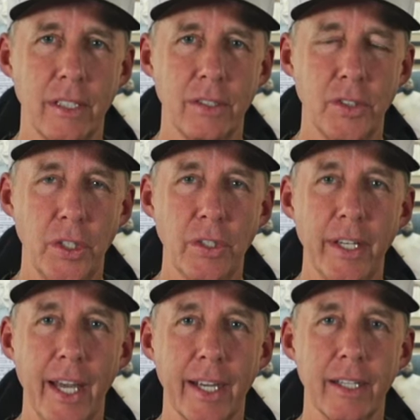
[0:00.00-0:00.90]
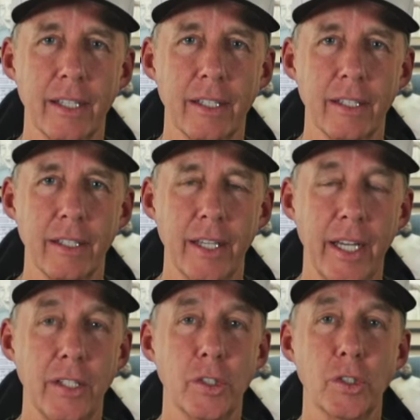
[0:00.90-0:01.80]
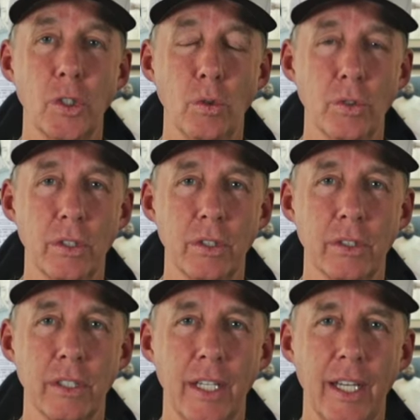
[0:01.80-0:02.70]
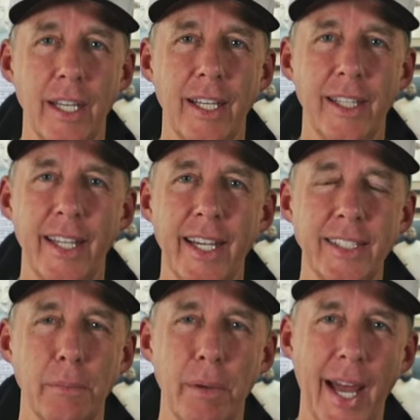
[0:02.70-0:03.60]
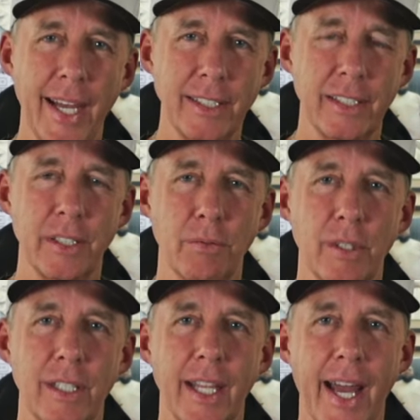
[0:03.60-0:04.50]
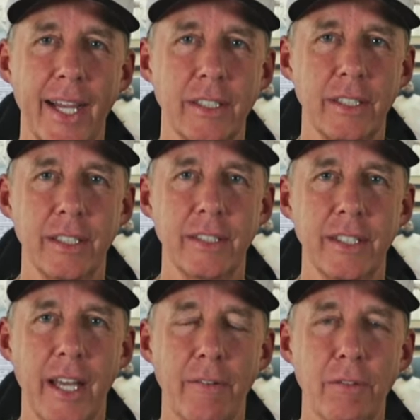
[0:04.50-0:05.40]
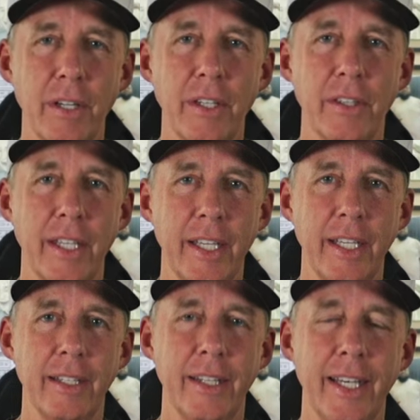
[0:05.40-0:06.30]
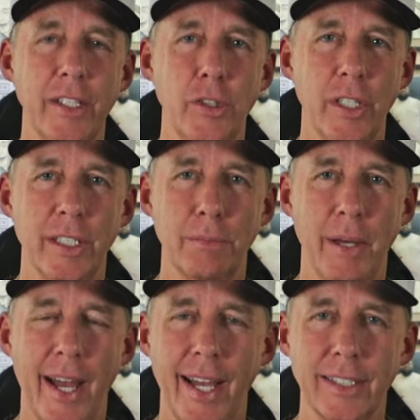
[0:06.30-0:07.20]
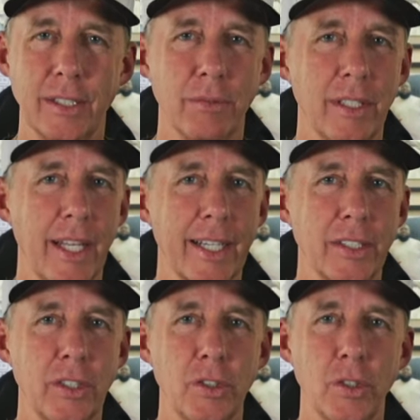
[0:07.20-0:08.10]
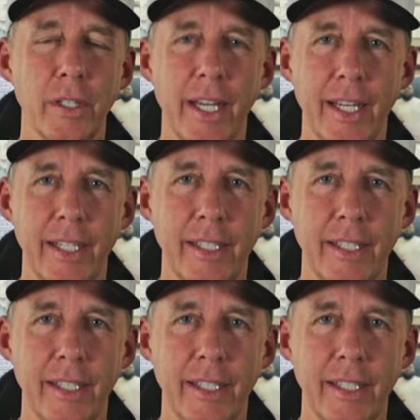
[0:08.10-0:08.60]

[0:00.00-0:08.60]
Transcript: to your neck and your shoulders, that as it passes, it relaxes everything that it just passed. It relaxes your head.